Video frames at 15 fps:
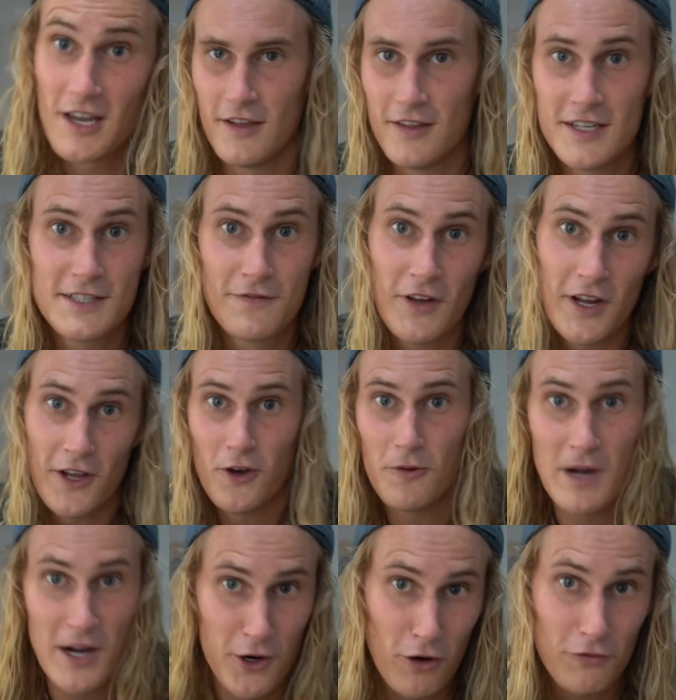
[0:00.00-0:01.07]
In this video,
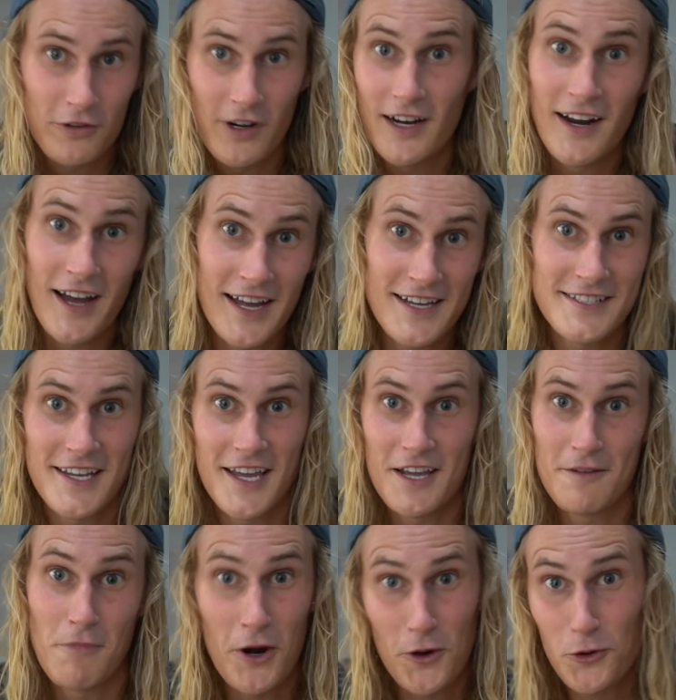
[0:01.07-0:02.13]
my girlfriend and I
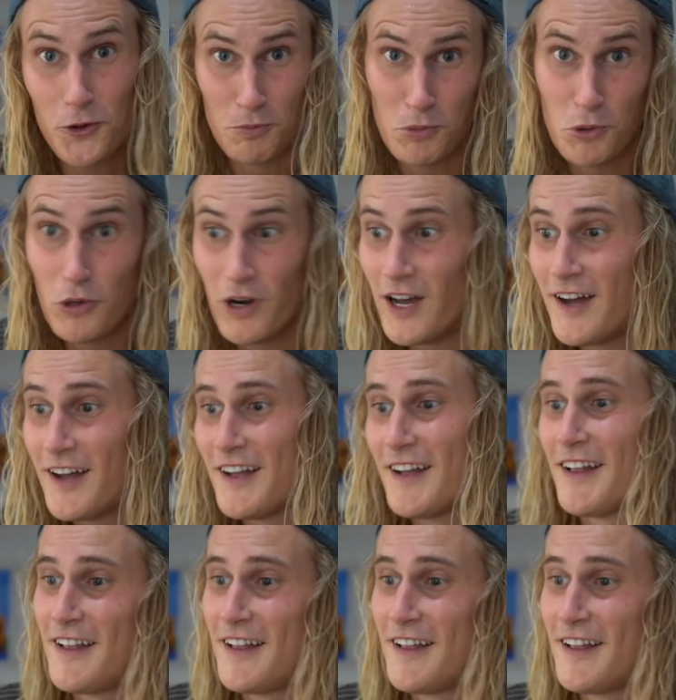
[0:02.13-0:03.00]
sang Manok na Pula,